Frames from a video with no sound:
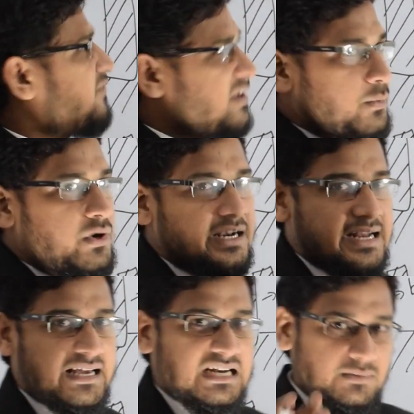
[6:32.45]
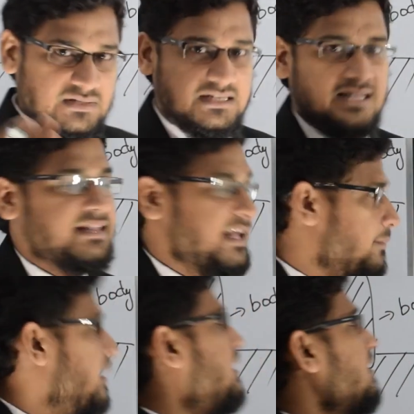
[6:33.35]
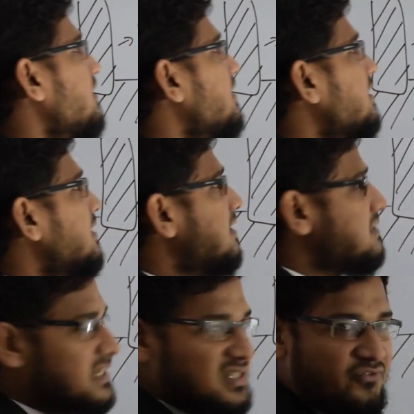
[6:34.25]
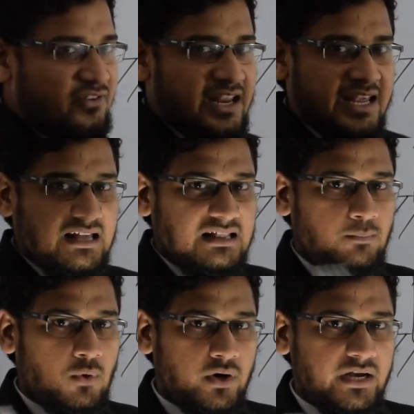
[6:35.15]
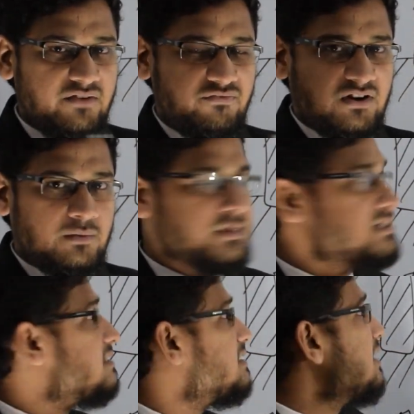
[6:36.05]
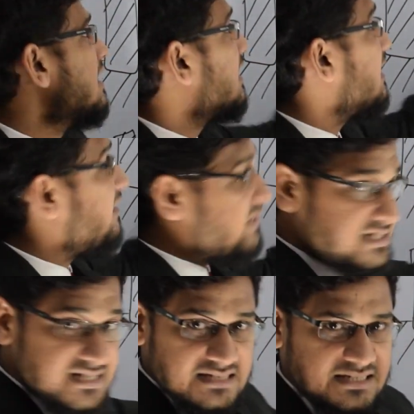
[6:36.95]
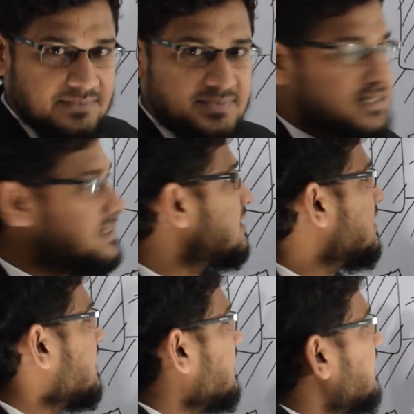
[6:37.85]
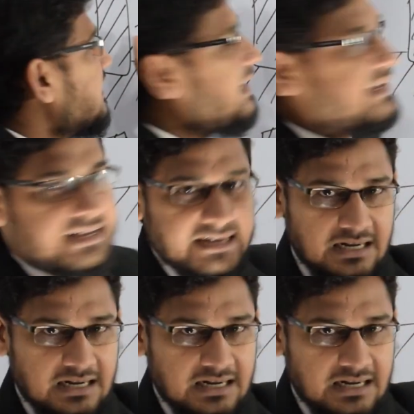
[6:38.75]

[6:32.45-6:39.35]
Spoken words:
Free body diagram is nothing but just freeing the body from its relevant systems, taking it